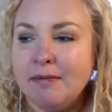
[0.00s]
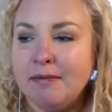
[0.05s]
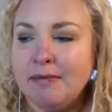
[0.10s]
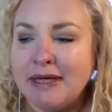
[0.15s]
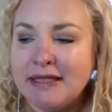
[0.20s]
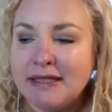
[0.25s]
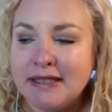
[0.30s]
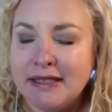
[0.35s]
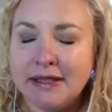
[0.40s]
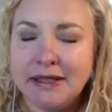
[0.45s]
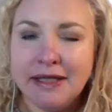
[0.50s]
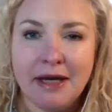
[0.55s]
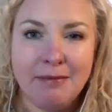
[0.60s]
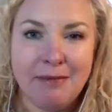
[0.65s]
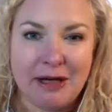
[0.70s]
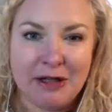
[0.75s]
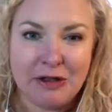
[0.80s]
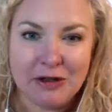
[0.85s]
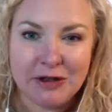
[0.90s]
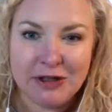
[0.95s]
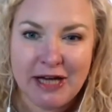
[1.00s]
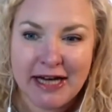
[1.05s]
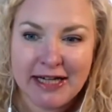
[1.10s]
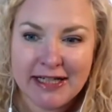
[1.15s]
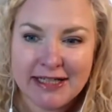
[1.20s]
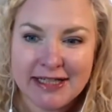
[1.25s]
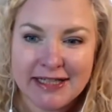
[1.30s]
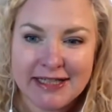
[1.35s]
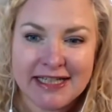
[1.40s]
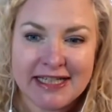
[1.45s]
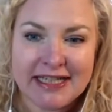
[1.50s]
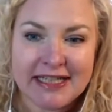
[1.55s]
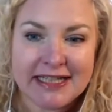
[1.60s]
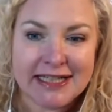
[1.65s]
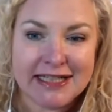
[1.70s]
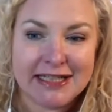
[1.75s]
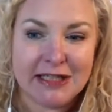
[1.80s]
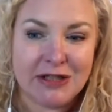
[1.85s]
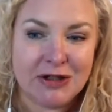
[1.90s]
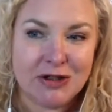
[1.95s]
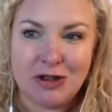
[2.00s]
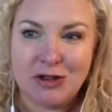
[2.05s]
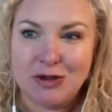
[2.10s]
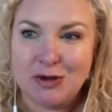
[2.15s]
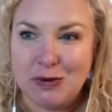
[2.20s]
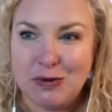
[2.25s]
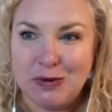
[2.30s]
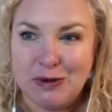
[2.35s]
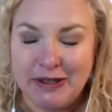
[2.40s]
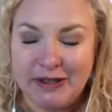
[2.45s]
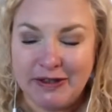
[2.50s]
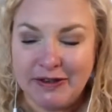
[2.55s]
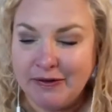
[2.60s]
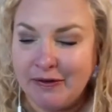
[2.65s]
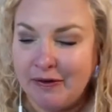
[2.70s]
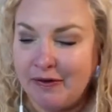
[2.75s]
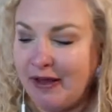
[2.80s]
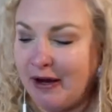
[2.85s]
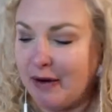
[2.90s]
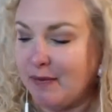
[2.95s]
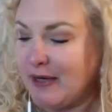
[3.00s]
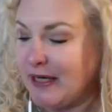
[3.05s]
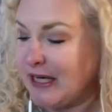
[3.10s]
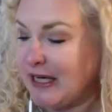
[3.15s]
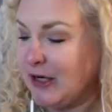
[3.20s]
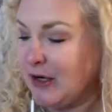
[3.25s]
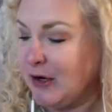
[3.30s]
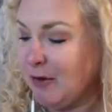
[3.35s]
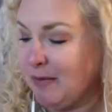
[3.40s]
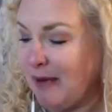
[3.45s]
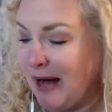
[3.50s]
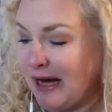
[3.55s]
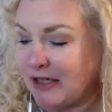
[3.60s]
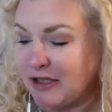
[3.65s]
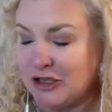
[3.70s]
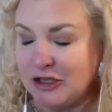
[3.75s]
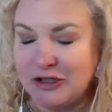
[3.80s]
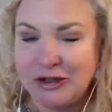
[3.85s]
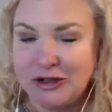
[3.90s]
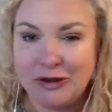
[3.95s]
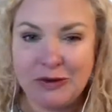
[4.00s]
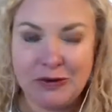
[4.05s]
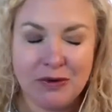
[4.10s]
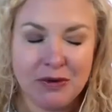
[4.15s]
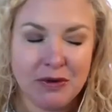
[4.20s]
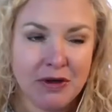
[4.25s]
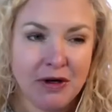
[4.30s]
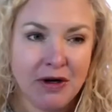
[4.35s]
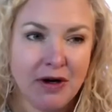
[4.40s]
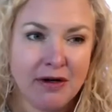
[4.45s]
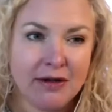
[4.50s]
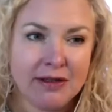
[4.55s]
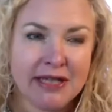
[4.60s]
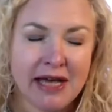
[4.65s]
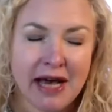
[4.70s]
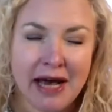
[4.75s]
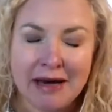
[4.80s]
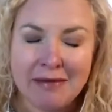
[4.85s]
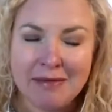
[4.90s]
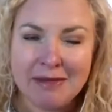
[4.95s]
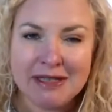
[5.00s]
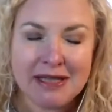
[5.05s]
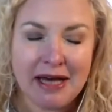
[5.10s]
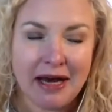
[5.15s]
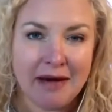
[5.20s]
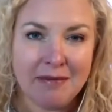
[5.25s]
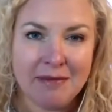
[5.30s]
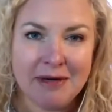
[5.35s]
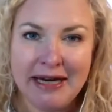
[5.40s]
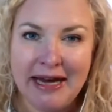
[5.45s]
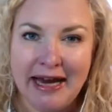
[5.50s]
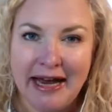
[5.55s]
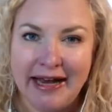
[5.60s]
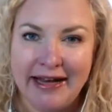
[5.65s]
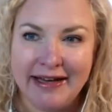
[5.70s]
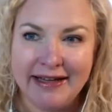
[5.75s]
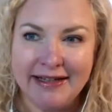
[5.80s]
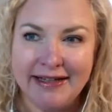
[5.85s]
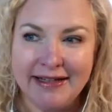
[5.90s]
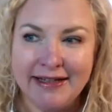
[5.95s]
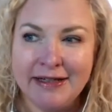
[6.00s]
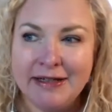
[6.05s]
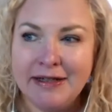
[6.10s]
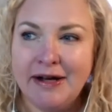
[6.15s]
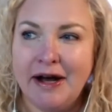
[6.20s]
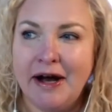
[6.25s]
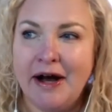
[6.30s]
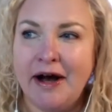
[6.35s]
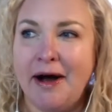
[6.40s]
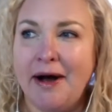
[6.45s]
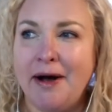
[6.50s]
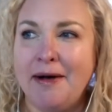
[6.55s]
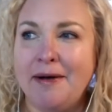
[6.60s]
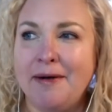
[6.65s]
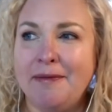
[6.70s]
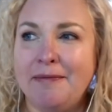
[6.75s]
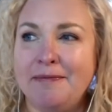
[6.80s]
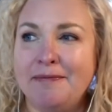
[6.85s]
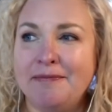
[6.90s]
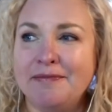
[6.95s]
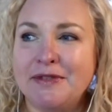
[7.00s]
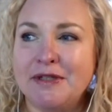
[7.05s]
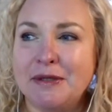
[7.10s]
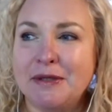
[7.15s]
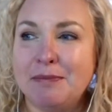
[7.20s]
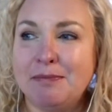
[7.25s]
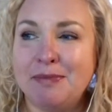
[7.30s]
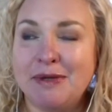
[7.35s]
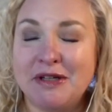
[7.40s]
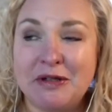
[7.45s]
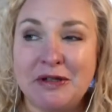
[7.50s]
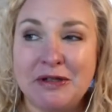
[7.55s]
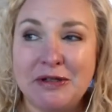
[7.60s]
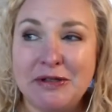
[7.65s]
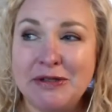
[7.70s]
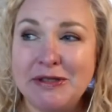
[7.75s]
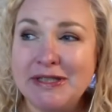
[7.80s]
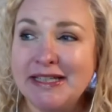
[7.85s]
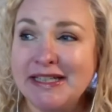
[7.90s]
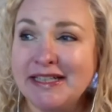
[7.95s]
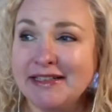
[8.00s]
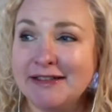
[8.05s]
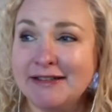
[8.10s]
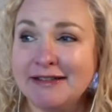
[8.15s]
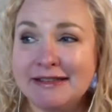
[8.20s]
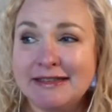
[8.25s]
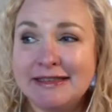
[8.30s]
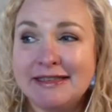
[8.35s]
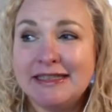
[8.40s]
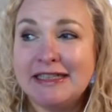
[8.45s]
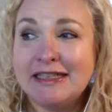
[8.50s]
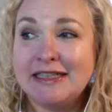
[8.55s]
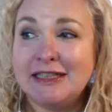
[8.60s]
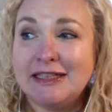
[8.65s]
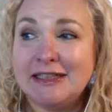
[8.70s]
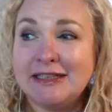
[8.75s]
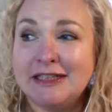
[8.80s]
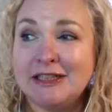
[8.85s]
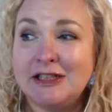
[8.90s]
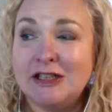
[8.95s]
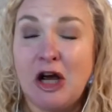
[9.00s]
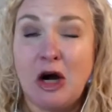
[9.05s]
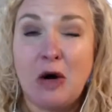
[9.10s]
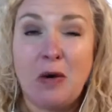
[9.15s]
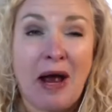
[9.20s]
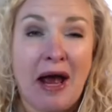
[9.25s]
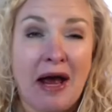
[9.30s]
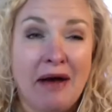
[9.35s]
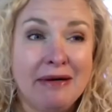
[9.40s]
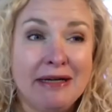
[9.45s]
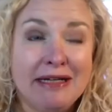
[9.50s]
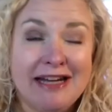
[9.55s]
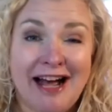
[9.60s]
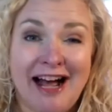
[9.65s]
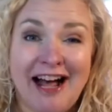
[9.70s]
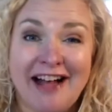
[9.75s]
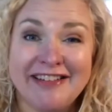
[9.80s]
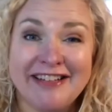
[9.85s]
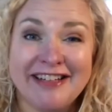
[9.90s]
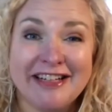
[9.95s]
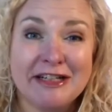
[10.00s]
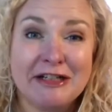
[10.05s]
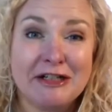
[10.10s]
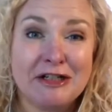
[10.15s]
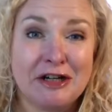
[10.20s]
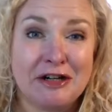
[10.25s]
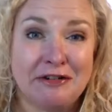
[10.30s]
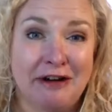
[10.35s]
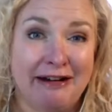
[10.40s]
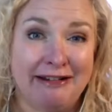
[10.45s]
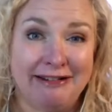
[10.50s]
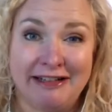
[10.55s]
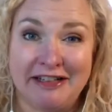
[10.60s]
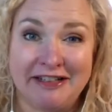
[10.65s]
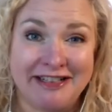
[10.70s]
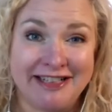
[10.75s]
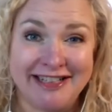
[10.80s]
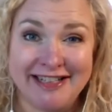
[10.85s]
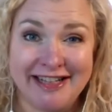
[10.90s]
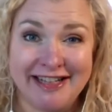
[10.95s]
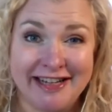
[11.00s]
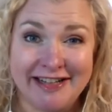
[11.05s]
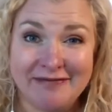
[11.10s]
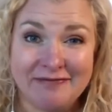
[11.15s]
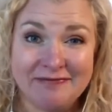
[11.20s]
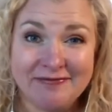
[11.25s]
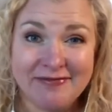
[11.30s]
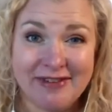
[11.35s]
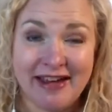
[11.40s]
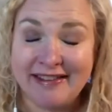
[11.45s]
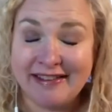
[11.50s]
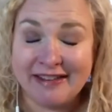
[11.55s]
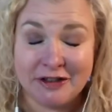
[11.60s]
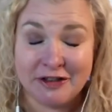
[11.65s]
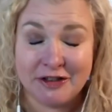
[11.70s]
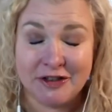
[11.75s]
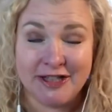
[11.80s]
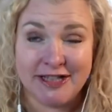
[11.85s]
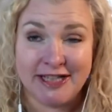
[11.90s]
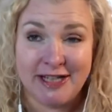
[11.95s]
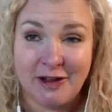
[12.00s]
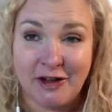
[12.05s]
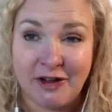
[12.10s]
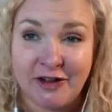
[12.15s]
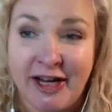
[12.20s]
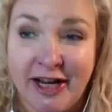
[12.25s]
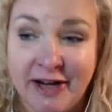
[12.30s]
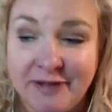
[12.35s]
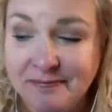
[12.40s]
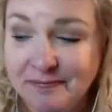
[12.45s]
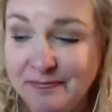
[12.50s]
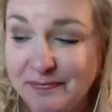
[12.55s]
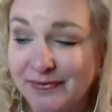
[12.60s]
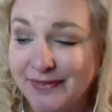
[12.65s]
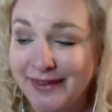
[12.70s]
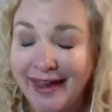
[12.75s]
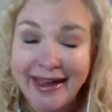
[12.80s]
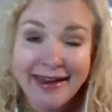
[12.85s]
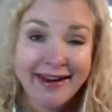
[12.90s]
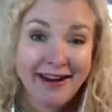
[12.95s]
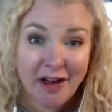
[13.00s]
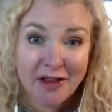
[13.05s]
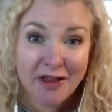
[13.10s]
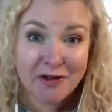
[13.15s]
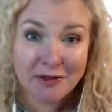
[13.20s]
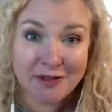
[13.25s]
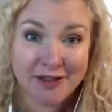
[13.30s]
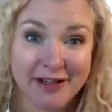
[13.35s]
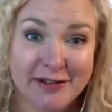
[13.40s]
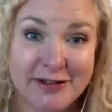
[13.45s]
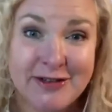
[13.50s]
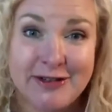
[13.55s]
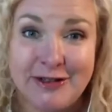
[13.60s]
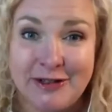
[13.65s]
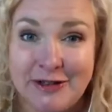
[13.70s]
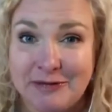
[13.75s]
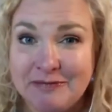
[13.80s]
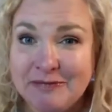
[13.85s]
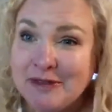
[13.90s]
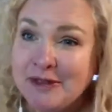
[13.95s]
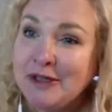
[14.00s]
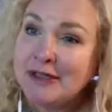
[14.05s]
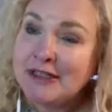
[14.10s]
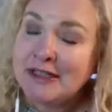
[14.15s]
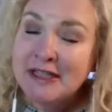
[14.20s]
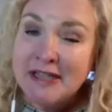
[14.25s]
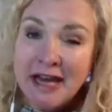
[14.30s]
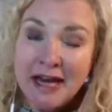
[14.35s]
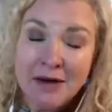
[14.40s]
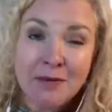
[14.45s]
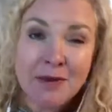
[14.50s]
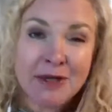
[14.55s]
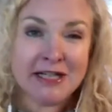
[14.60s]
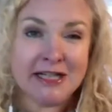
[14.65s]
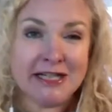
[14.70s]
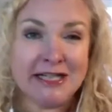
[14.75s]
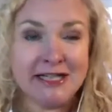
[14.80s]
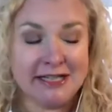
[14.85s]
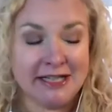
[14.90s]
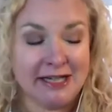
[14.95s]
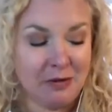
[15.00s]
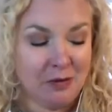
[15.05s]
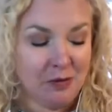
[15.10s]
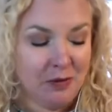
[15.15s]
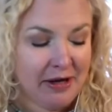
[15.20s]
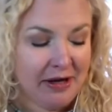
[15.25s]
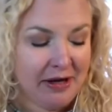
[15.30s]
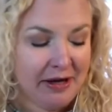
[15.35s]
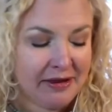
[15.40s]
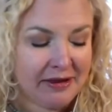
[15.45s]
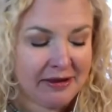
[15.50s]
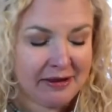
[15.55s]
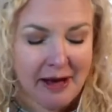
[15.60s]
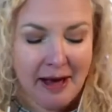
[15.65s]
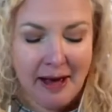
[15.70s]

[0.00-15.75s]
Basically, a mentor text is a teaching tool that we can go back to time and time again to build know-how and knowledge around literacy and literacy learning and other things too. Today, we're going to stick with